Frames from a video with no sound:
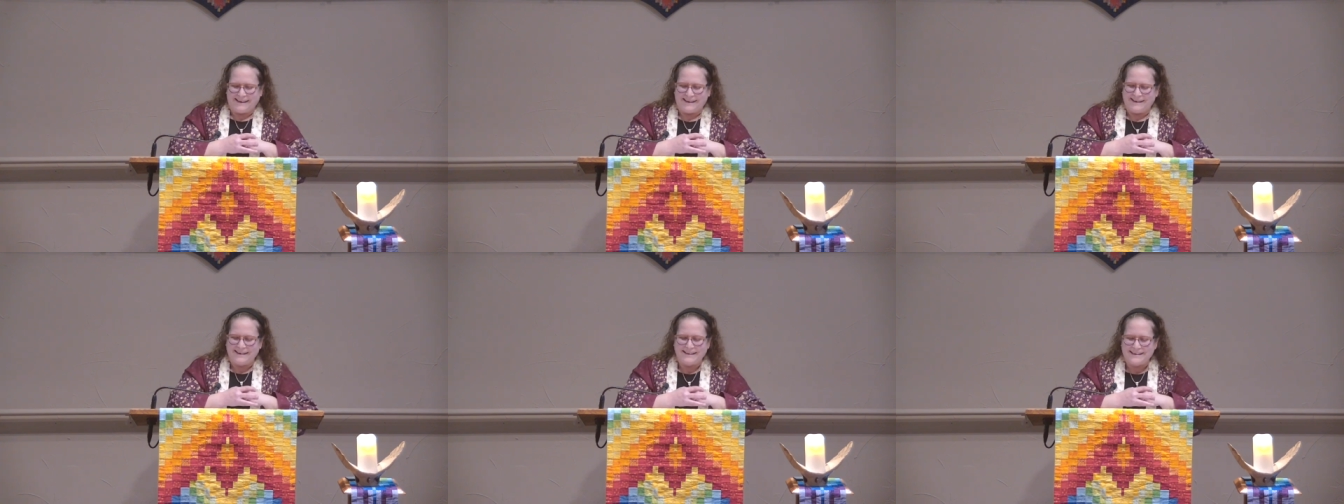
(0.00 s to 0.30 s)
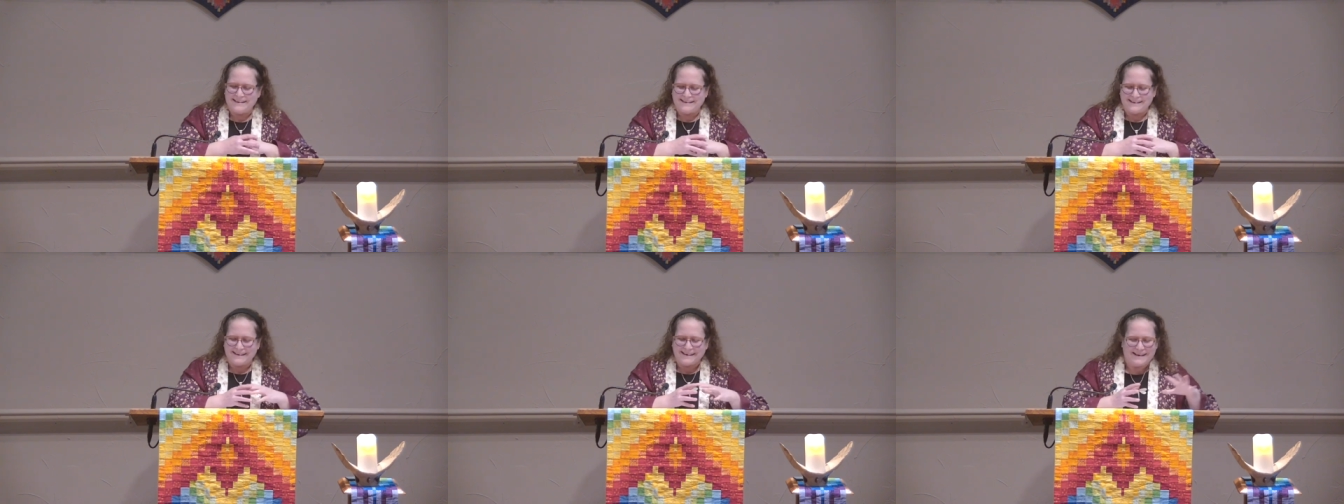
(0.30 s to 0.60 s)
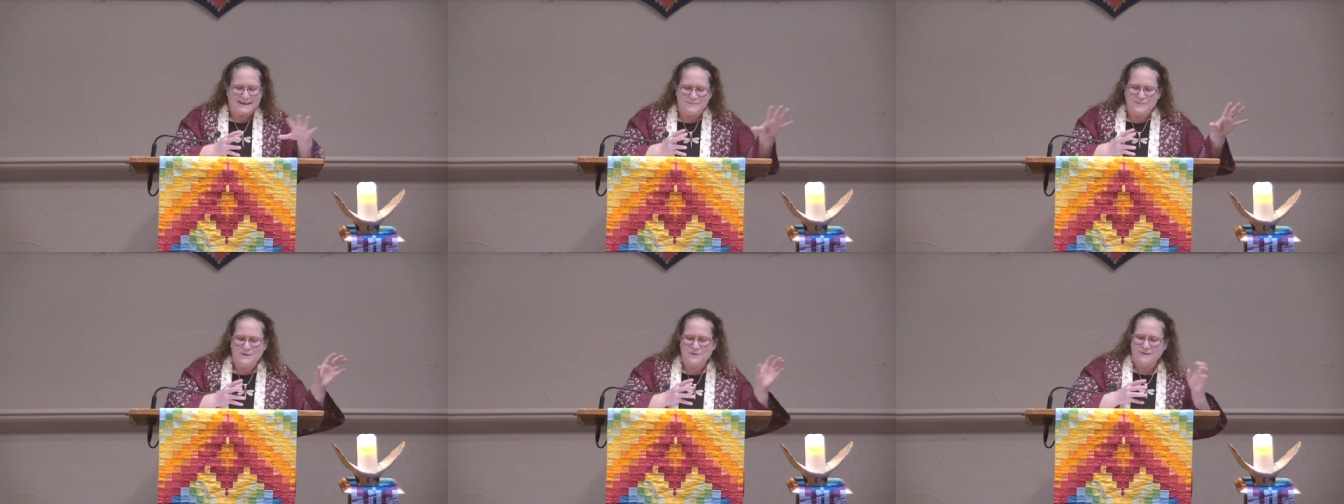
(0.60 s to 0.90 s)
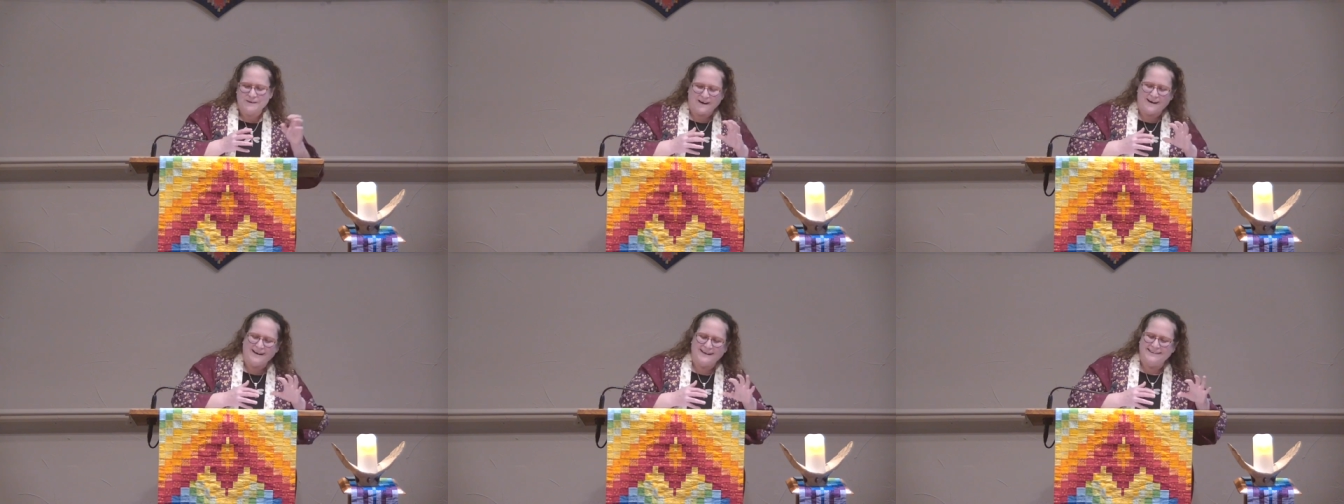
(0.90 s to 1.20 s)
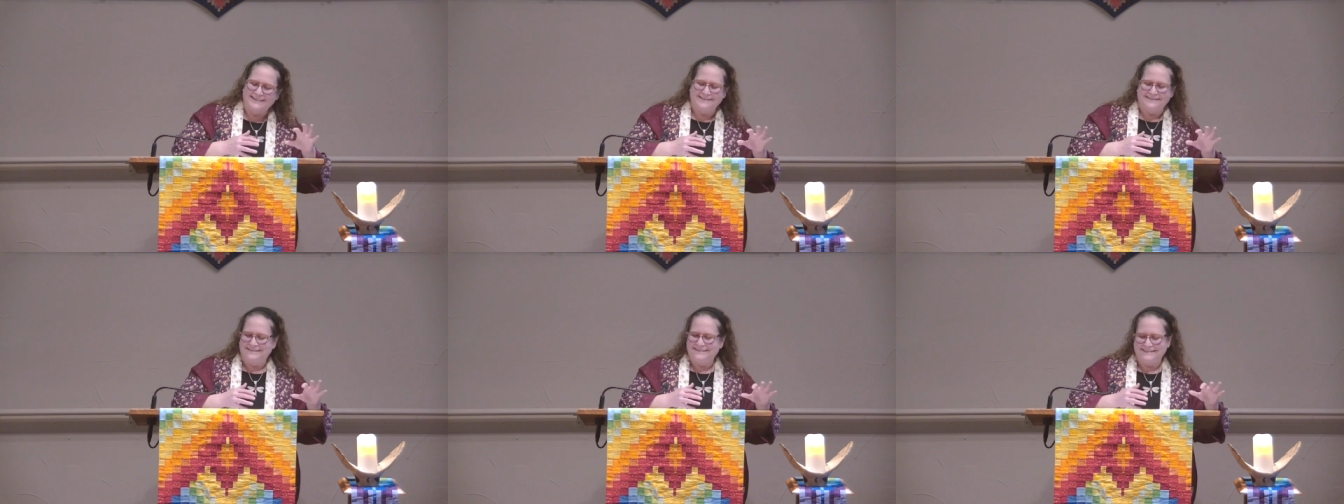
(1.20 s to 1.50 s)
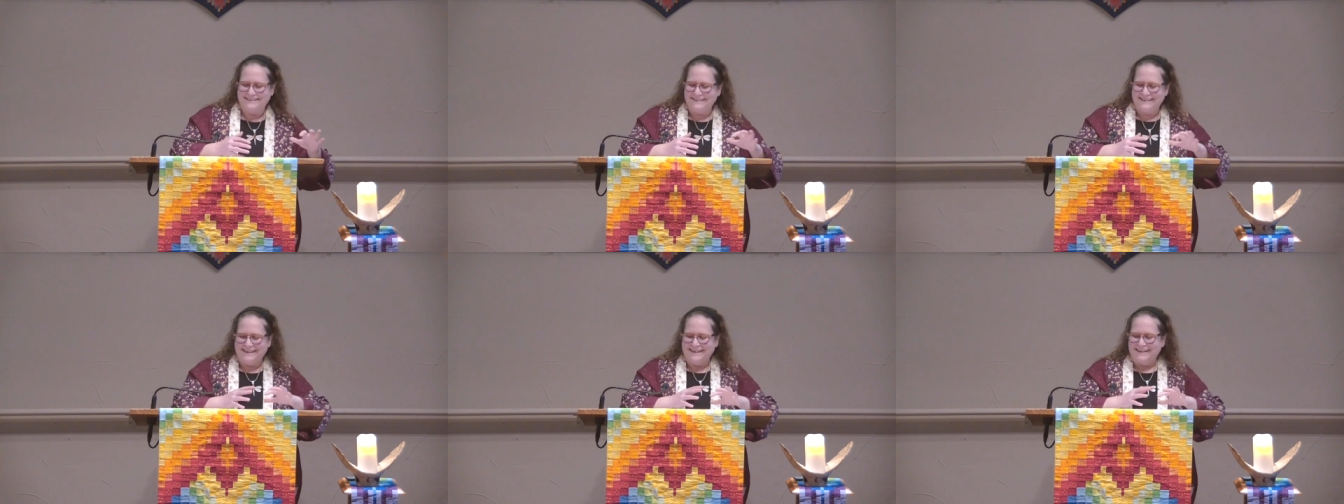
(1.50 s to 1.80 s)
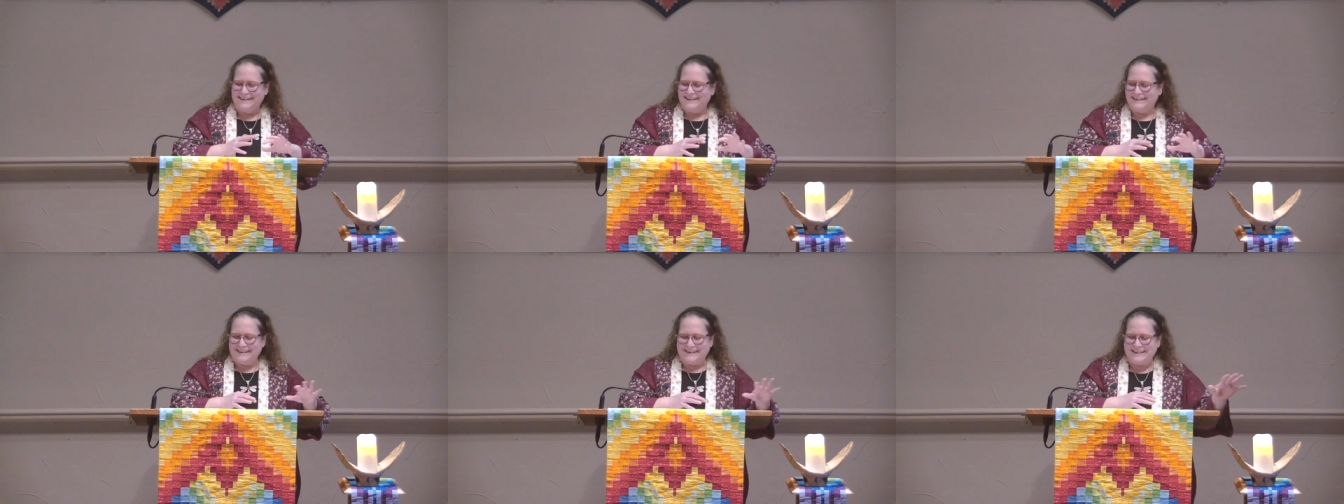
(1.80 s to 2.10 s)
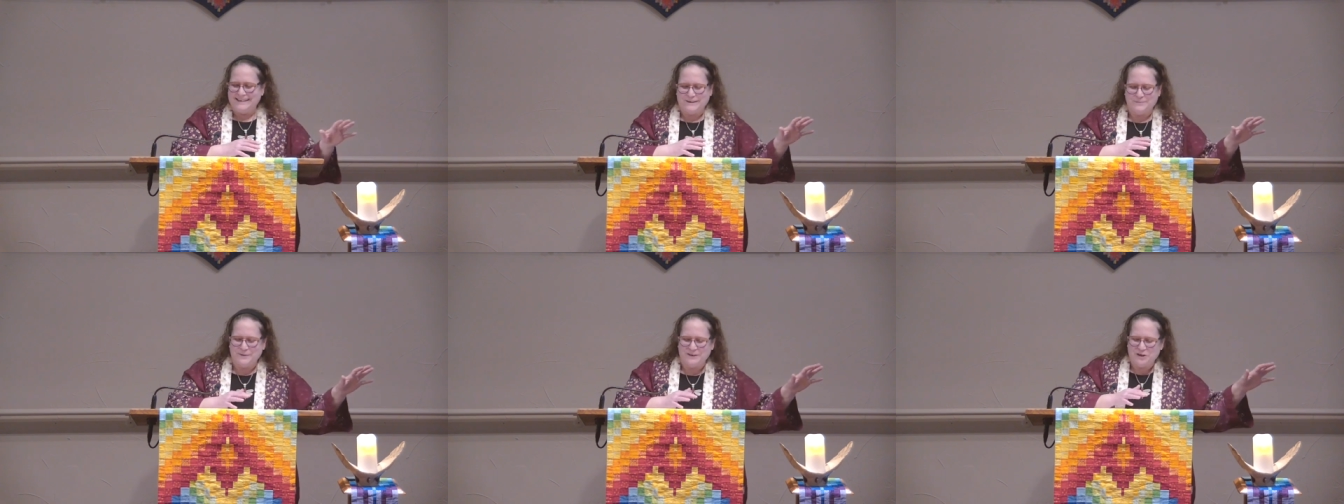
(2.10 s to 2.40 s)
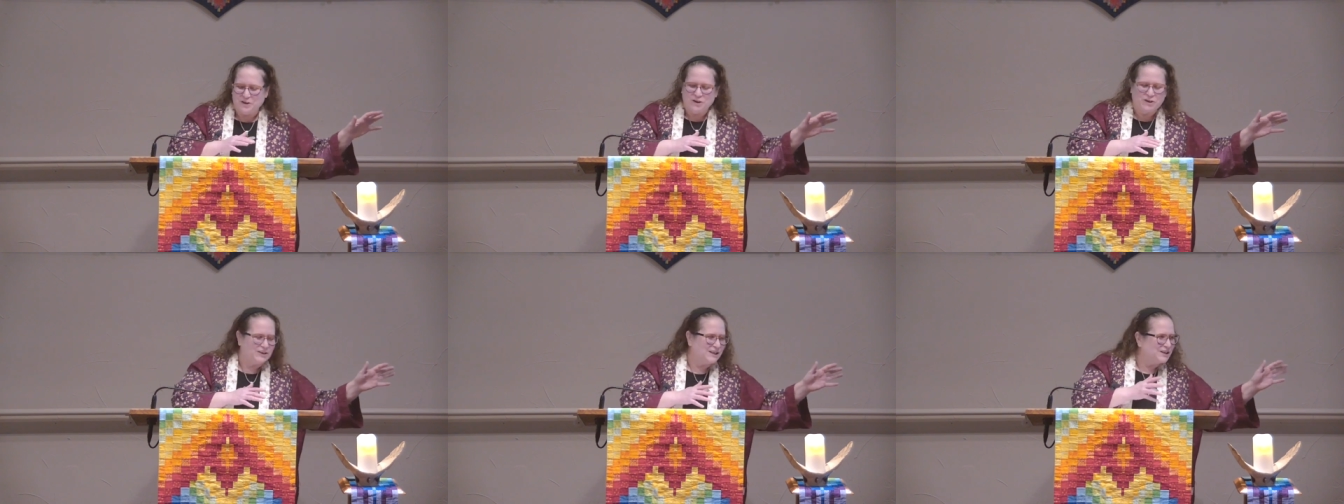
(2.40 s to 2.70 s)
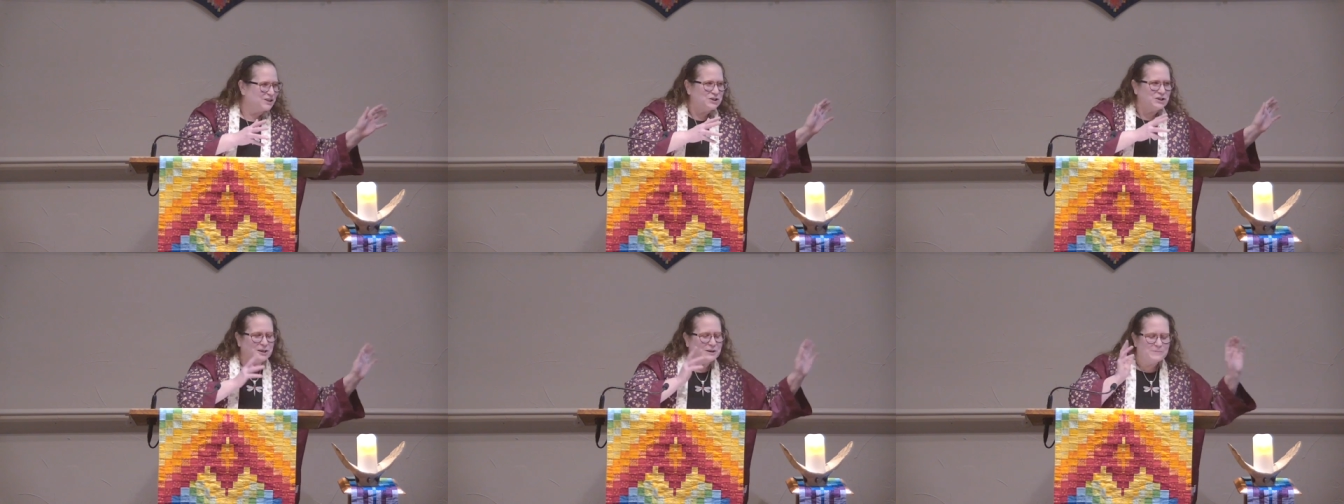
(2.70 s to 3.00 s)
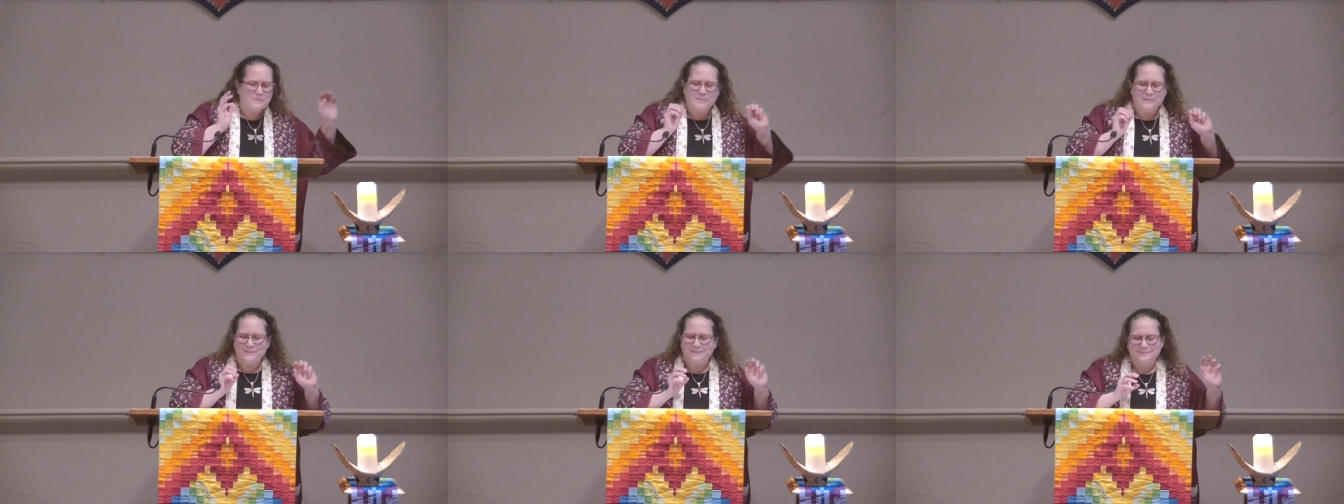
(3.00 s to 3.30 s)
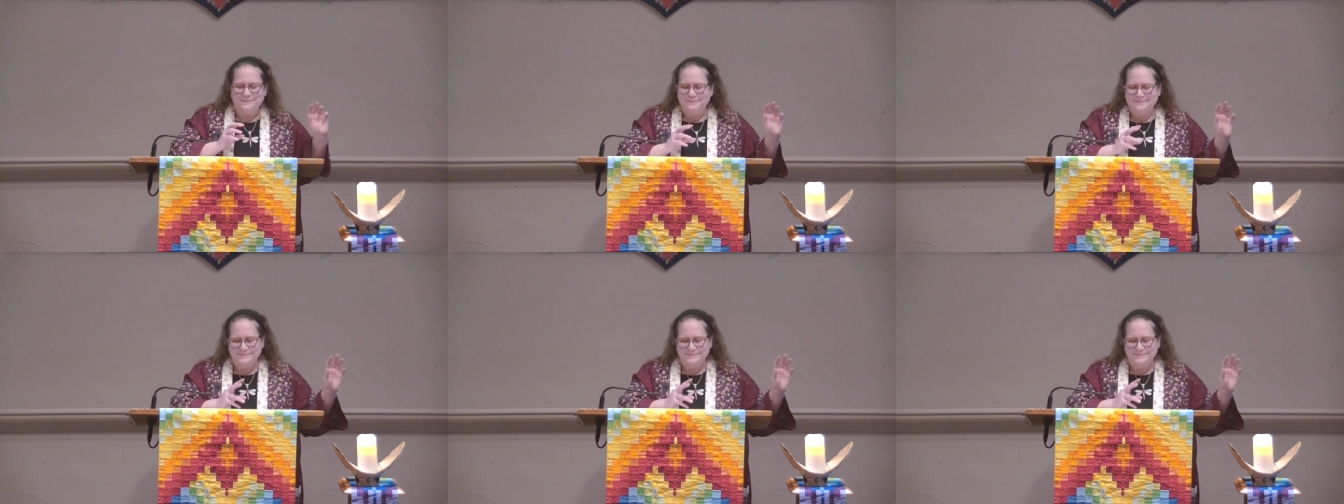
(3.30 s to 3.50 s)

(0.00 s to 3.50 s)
And then he moves on. He's been shearing sheep.